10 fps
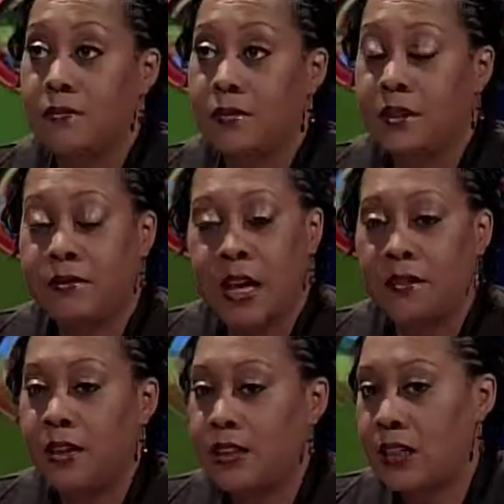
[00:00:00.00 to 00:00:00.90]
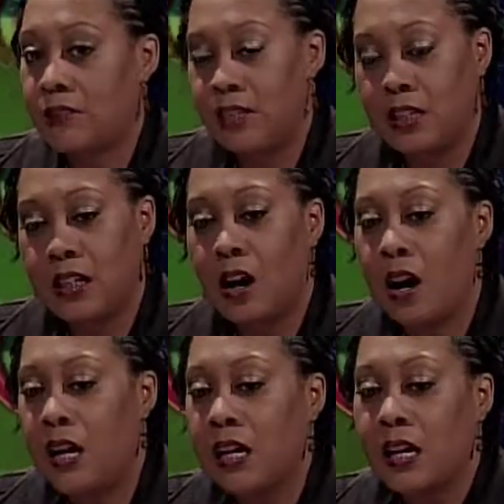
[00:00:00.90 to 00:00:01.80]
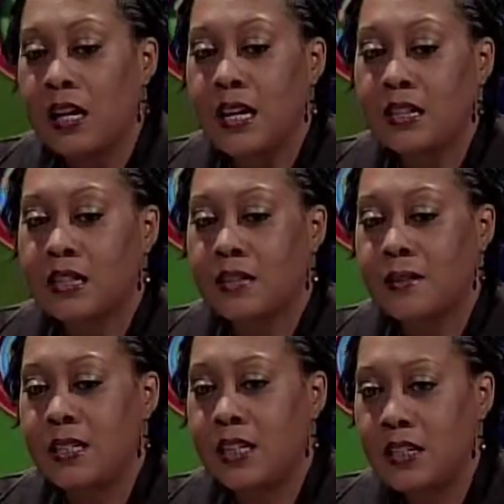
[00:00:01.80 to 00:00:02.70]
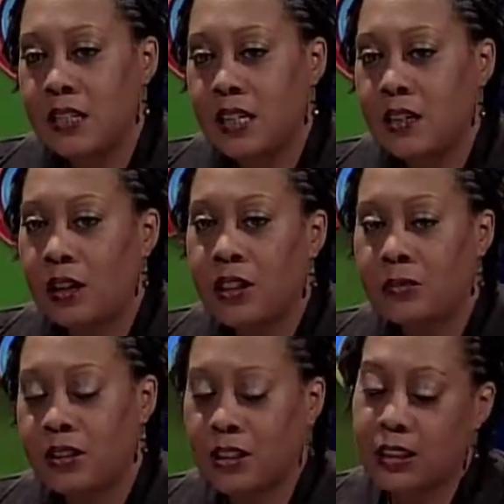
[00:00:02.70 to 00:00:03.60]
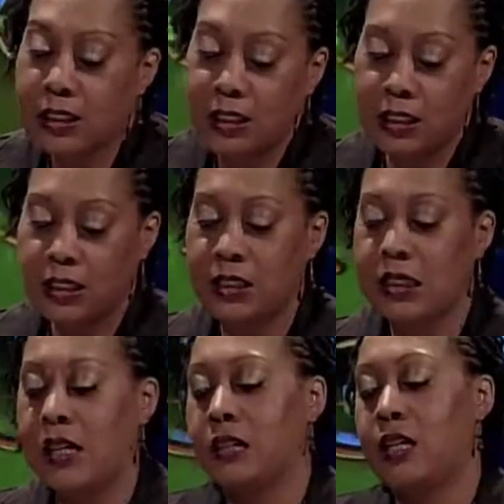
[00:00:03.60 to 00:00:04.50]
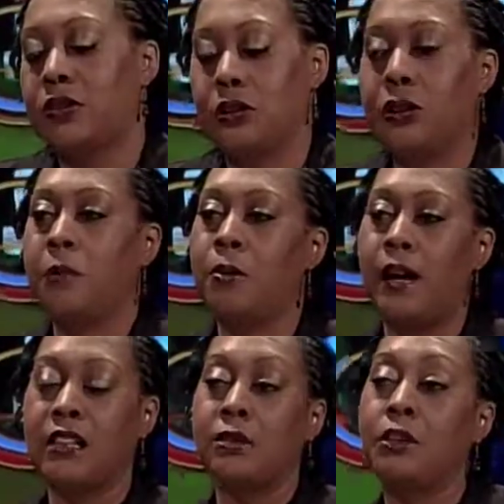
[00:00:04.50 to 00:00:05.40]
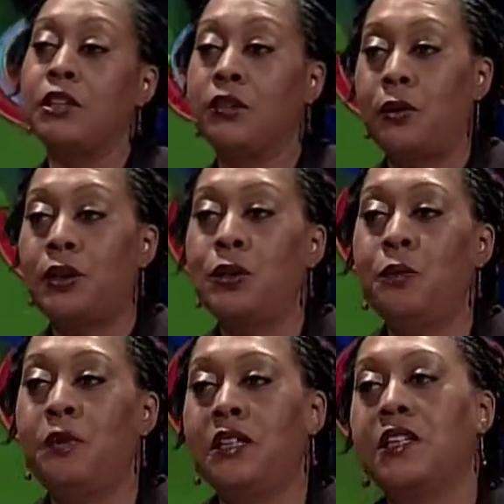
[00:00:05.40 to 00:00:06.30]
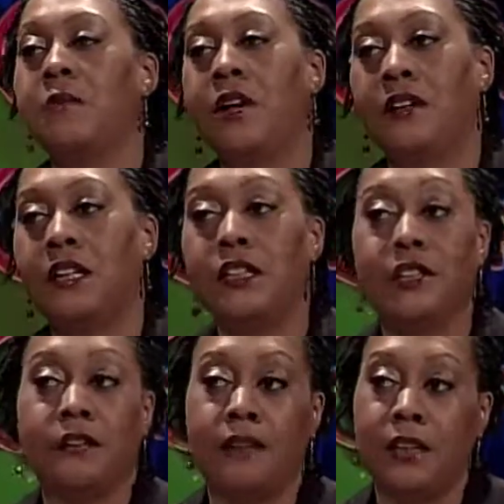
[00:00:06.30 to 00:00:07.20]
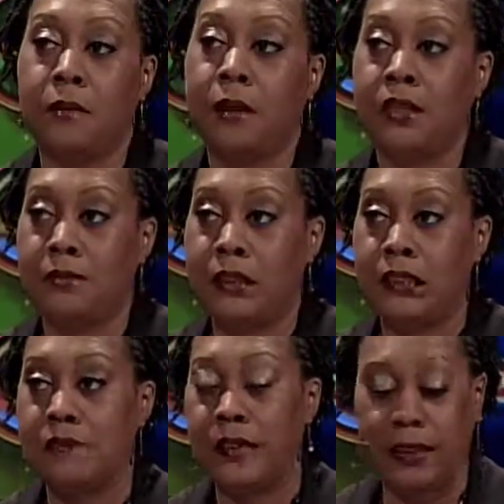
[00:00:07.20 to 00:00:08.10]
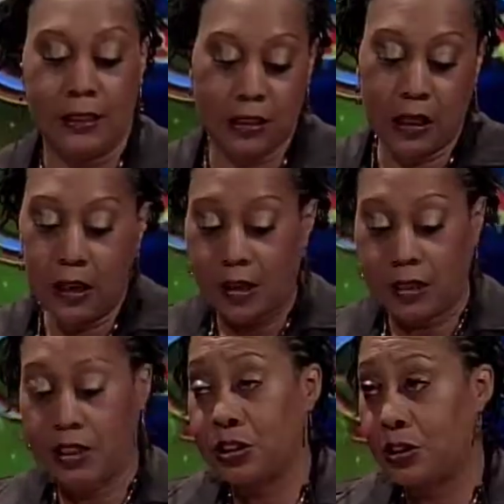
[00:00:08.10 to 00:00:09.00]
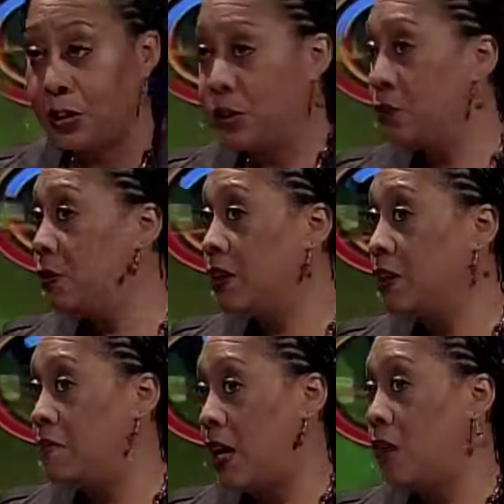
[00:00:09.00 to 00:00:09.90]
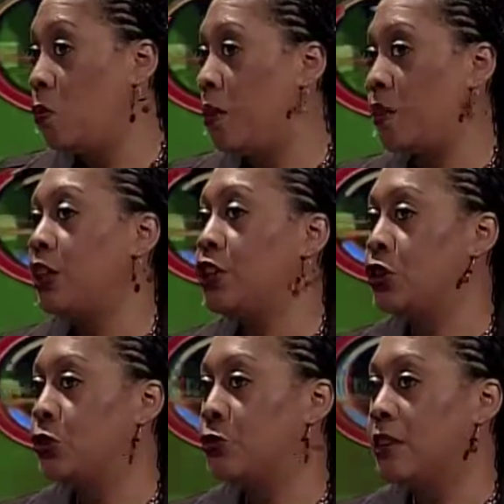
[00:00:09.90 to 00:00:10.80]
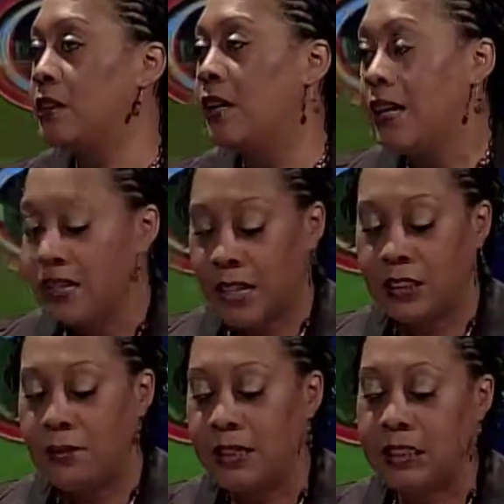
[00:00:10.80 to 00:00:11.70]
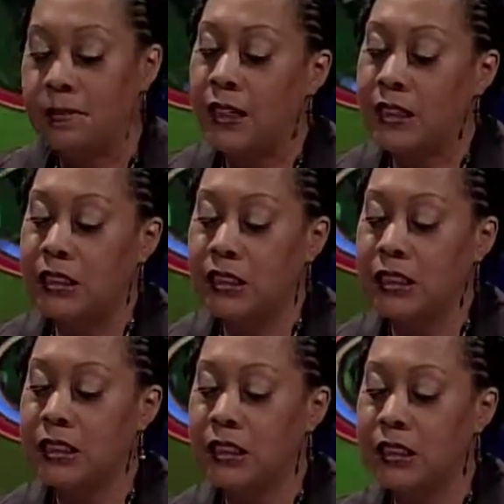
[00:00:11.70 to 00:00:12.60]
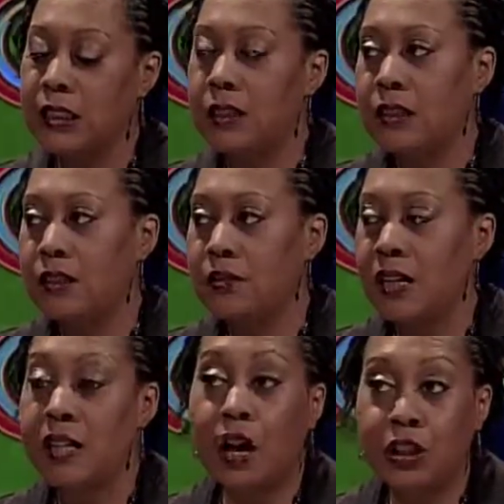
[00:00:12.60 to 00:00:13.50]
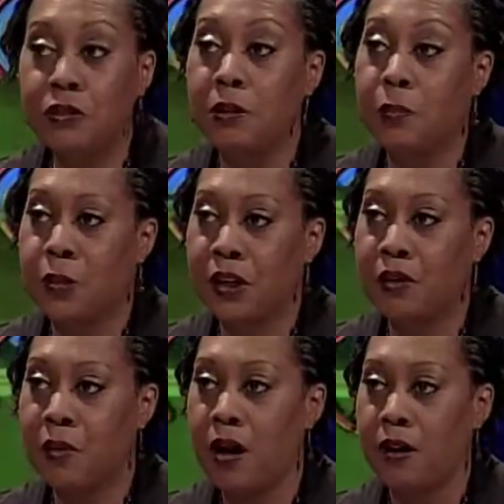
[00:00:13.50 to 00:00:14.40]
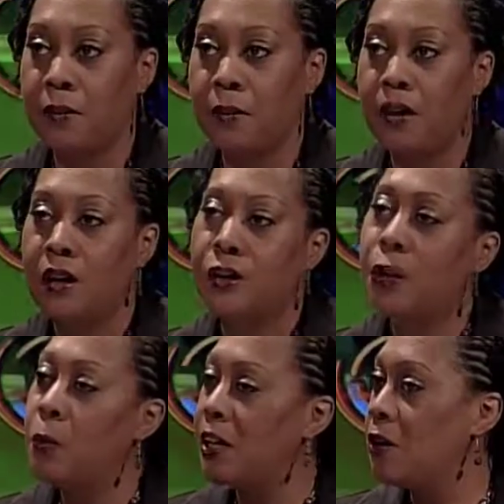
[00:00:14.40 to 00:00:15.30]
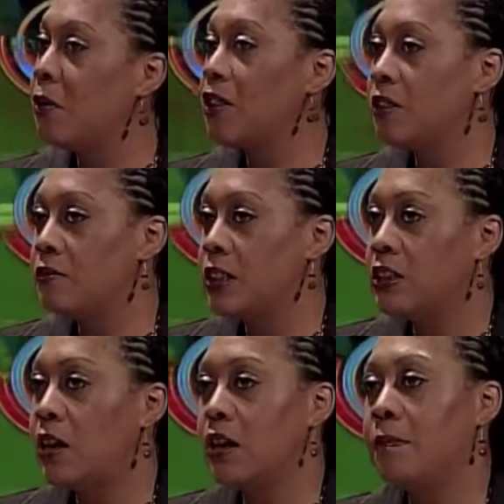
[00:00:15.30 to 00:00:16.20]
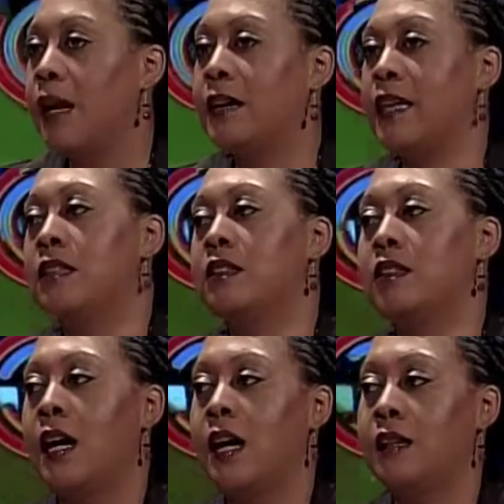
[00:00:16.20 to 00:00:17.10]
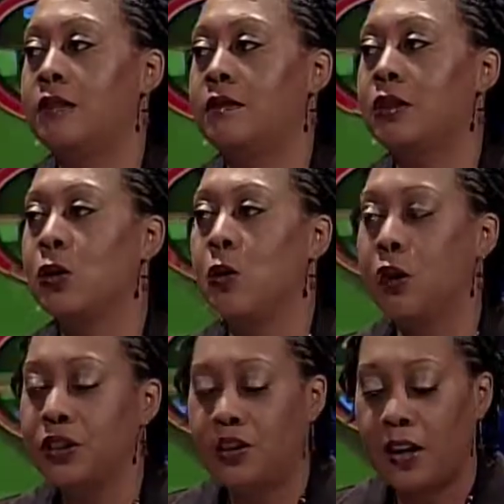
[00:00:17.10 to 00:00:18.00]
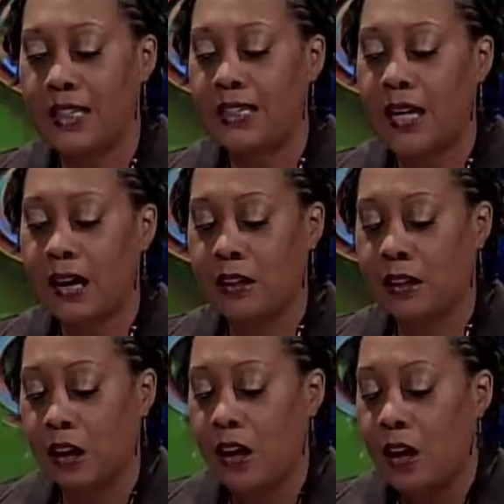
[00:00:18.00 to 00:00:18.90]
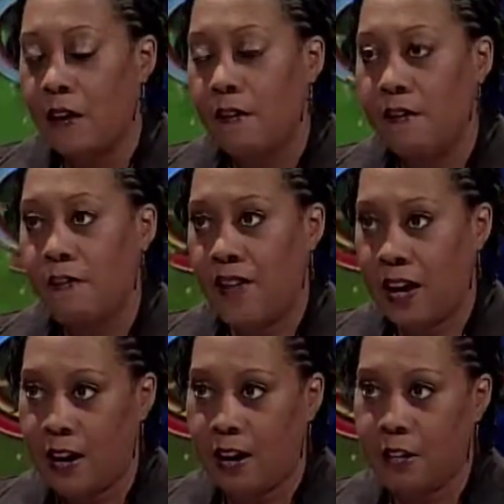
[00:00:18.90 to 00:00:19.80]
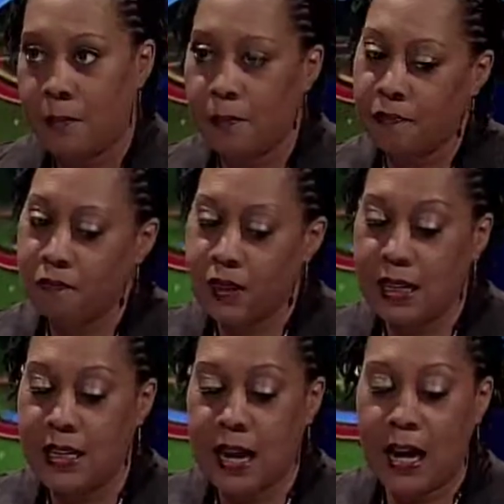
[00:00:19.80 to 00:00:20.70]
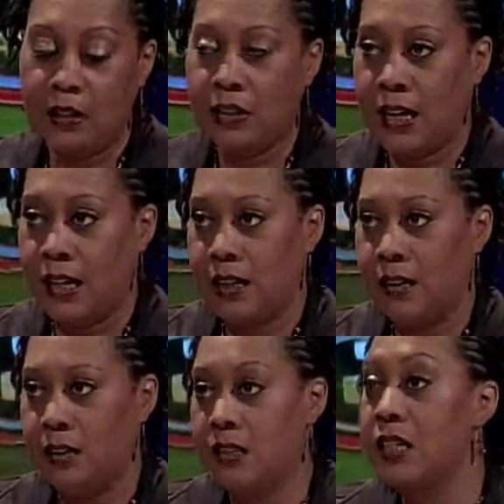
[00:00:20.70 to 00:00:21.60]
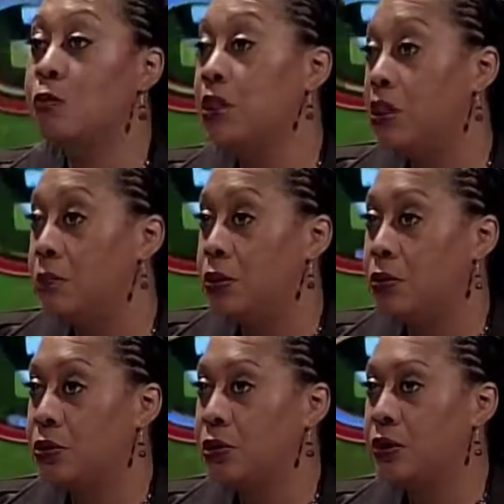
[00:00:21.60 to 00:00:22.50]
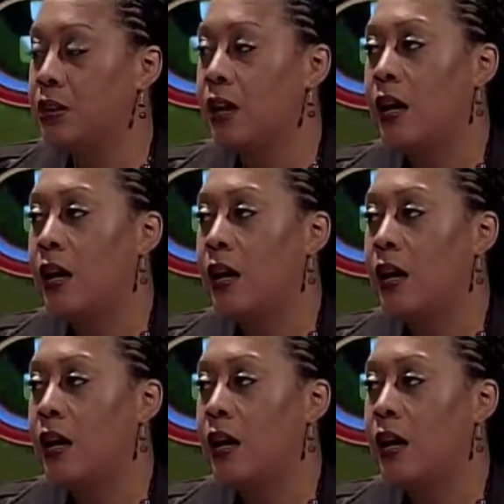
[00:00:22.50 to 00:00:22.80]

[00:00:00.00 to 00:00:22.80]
They definitely are. It's still the statistics state that approximately 32 million Americans are affected by domestic violence. That's 32 million men, women, and children. And domestic violence is still an underreported crime. Nobody wants to really talk about it. The courts aren't exactly fair in how they deal with the abusers.